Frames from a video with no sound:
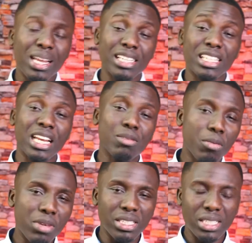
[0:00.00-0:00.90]
as
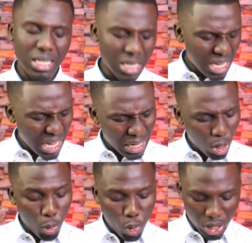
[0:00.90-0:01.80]
I saying,
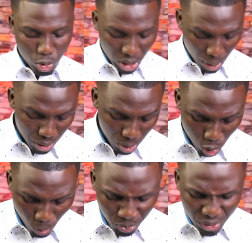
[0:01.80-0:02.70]

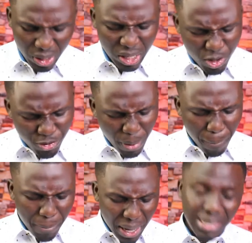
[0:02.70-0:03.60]
if a
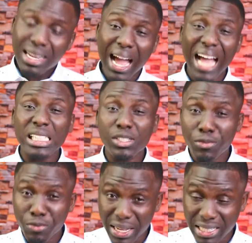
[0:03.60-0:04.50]
man has
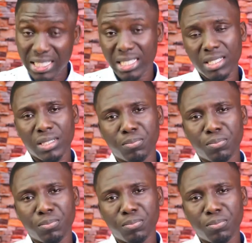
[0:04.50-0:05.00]
faith